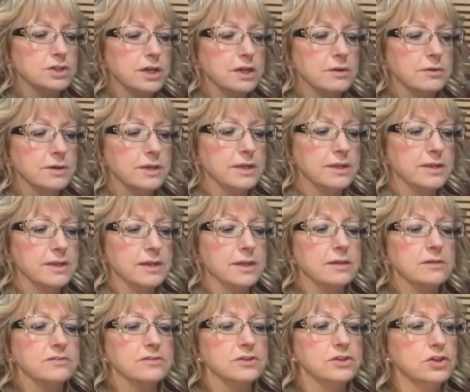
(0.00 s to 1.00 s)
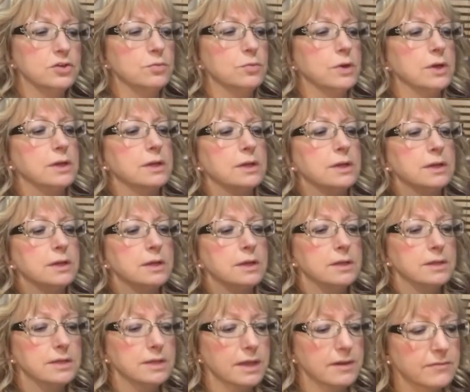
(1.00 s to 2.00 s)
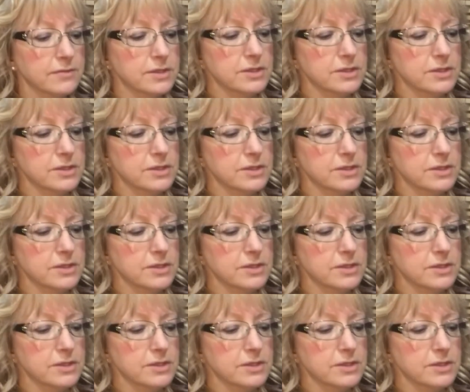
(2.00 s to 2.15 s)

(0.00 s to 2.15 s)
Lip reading: or anything else that you want to have